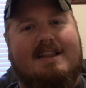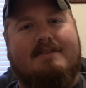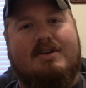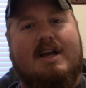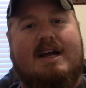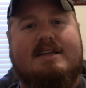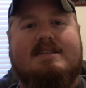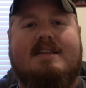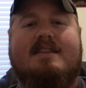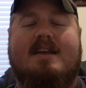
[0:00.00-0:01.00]
love you
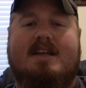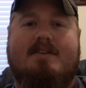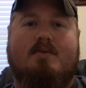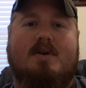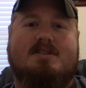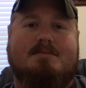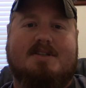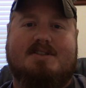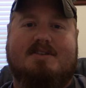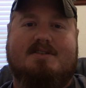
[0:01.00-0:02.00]
guys. Thank you for watching
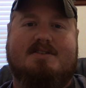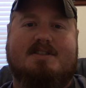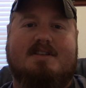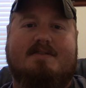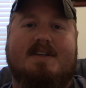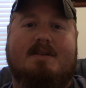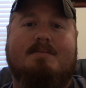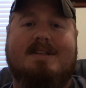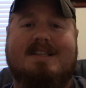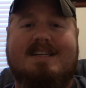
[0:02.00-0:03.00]
Budget Hunters
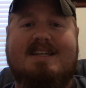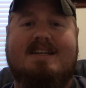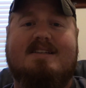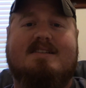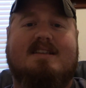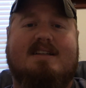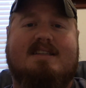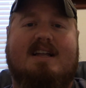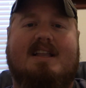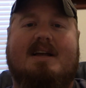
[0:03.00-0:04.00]
TV. Please click
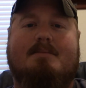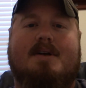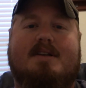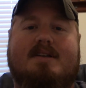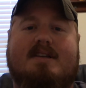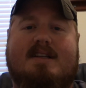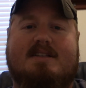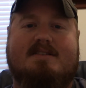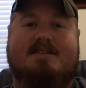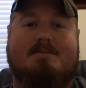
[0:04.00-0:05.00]
that like button
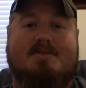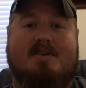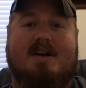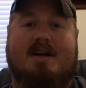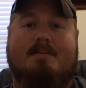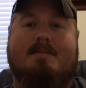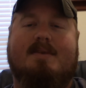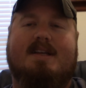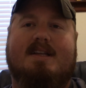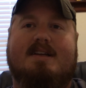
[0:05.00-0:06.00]
and subscribe.
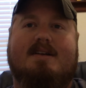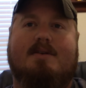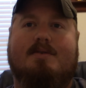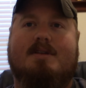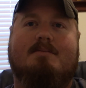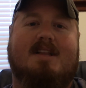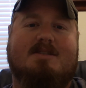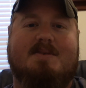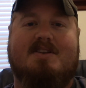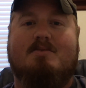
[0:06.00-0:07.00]
It only
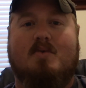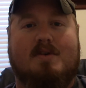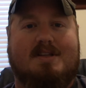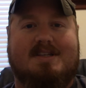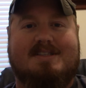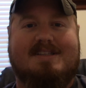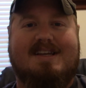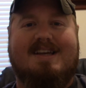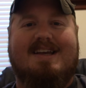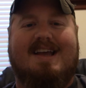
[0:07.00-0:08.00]
lets me do more of this.
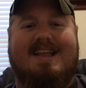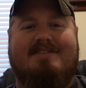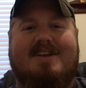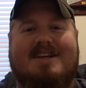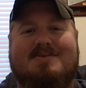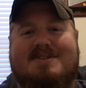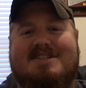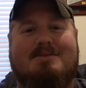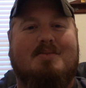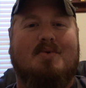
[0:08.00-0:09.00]
And if you guys want to
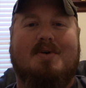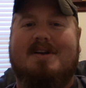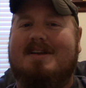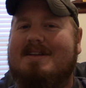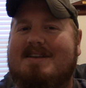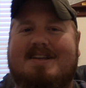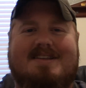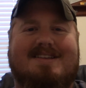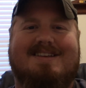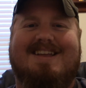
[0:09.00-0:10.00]
see more and getting
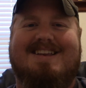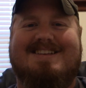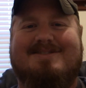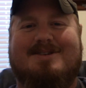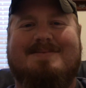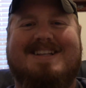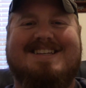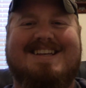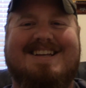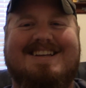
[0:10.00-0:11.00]
into, we're about
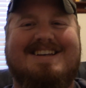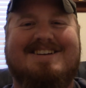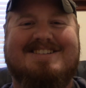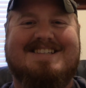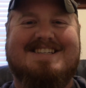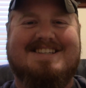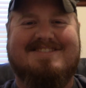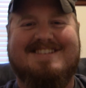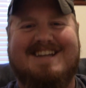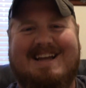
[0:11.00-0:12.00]
to get into deer
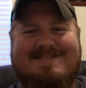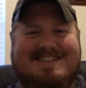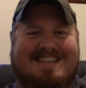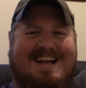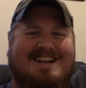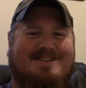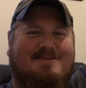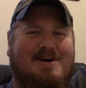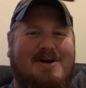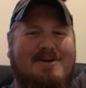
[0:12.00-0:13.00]
season, which I am excited.
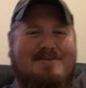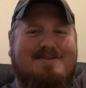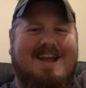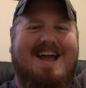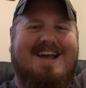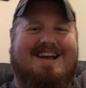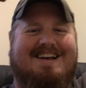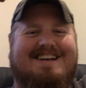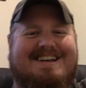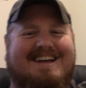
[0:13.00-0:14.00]
Woo!
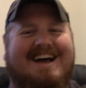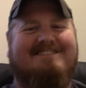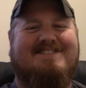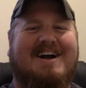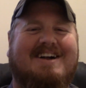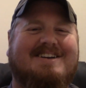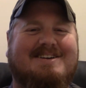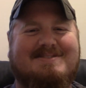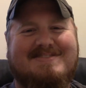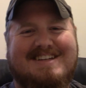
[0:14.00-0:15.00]
Yeah! I'm fired
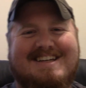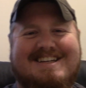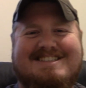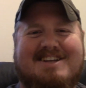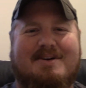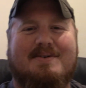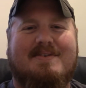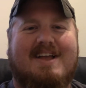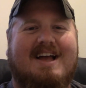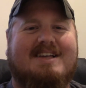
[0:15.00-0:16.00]
up. So,
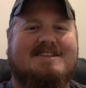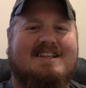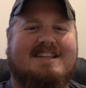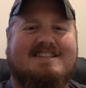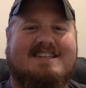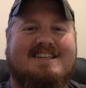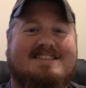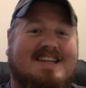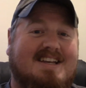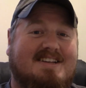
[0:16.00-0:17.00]
guys, let's
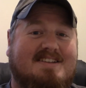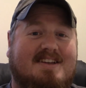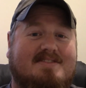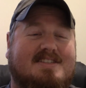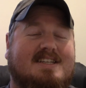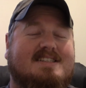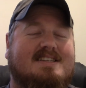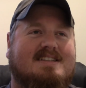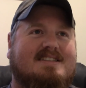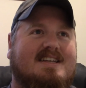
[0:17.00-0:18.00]
get into dove
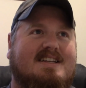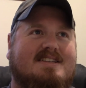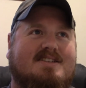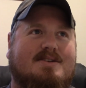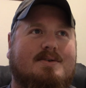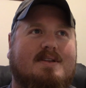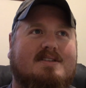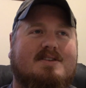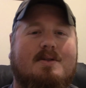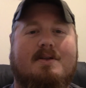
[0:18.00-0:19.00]
season. Let's do a
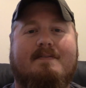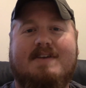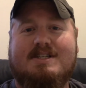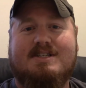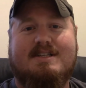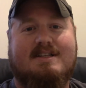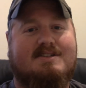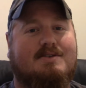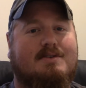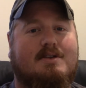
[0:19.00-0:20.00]
little fishing.
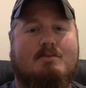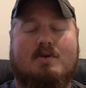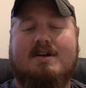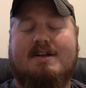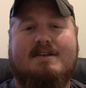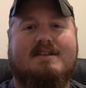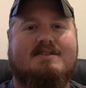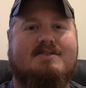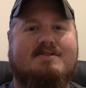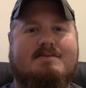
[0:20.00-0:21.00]
Let's do a little more hunting.
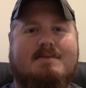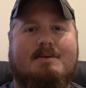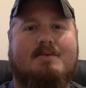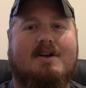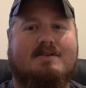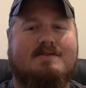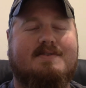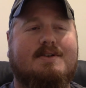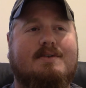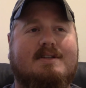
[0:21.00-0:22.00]
Let's do some product
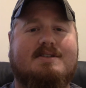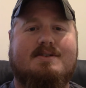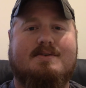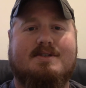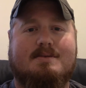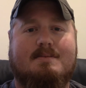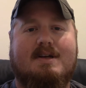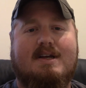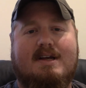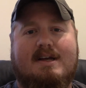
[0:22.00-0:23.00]
review. Let's do some
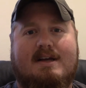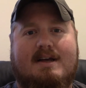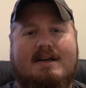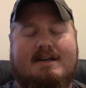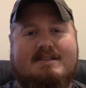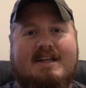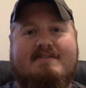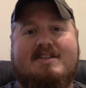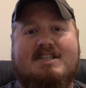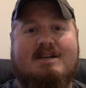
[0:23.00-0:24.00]

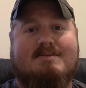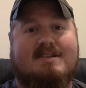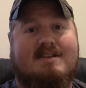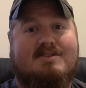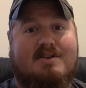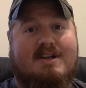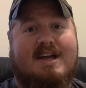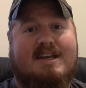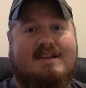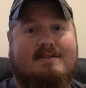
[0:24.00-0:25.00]
safety tips, and let's show you
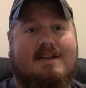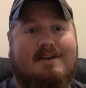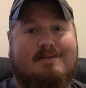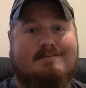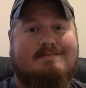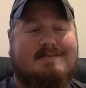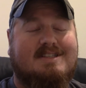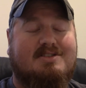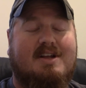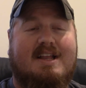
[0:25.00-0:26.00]
how to
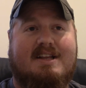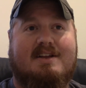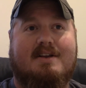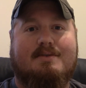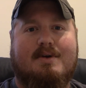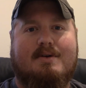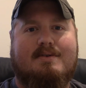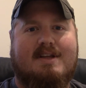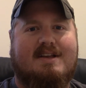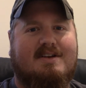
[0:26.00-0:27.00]
get on the
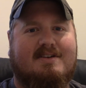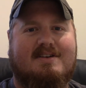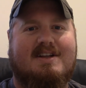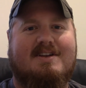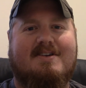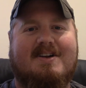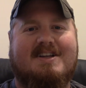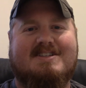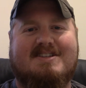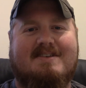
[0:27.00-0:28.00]
road and get your
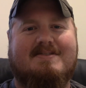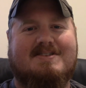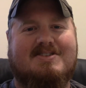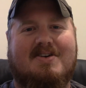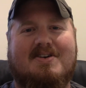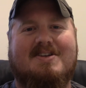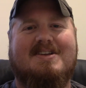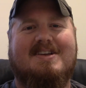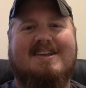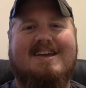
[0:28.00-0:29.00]
hunting stuff
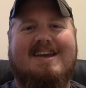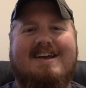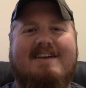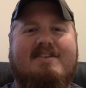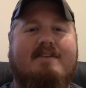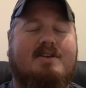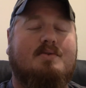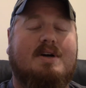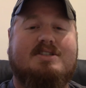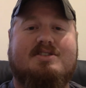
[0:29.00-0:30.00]
started. And if you have any
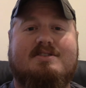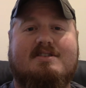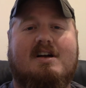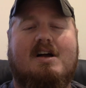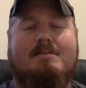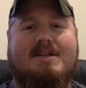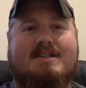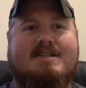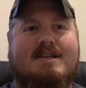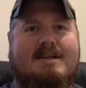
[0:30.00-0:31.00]
questions or
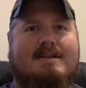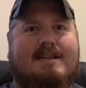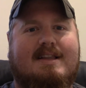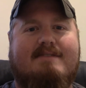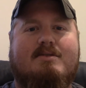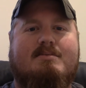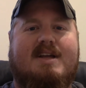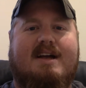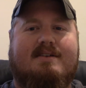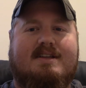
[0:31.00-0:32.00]
comments, leave them
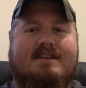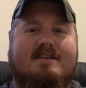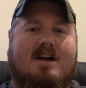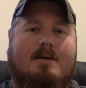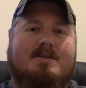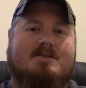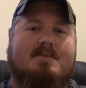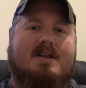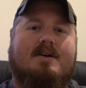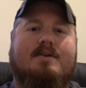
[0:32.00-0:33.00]
down in the comments
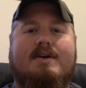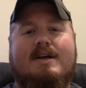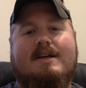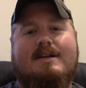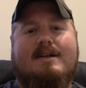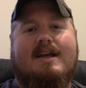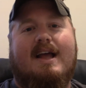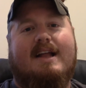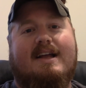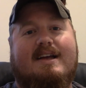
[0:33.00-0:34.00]
below.
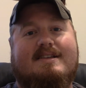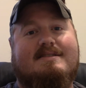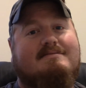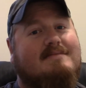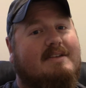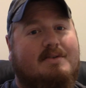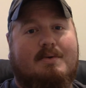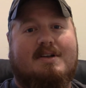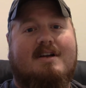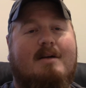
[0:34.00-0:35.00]
And guys, if you
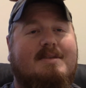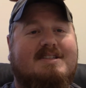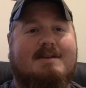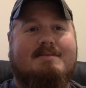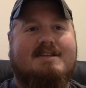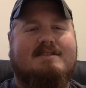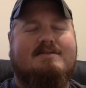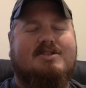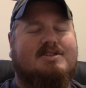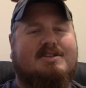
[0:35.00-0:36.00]
want to comment something,
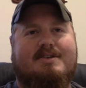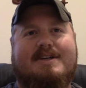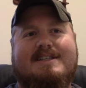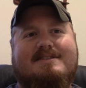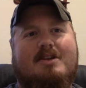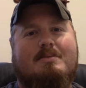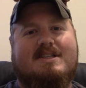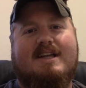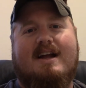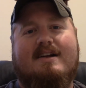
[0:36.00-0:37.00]
just do it. Don't be
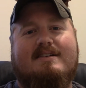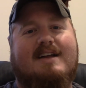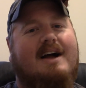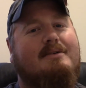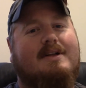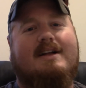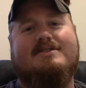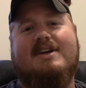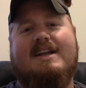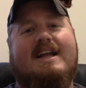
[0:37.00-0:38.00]
scared. I'll
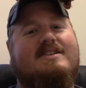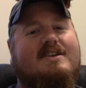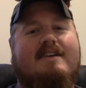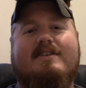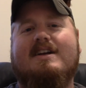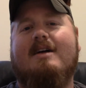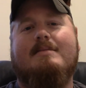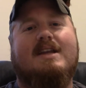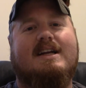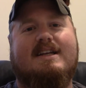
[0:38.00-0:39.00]
try to answer every
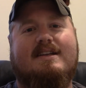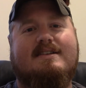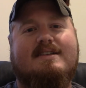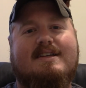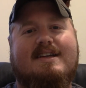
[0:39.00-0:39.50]
comment I get,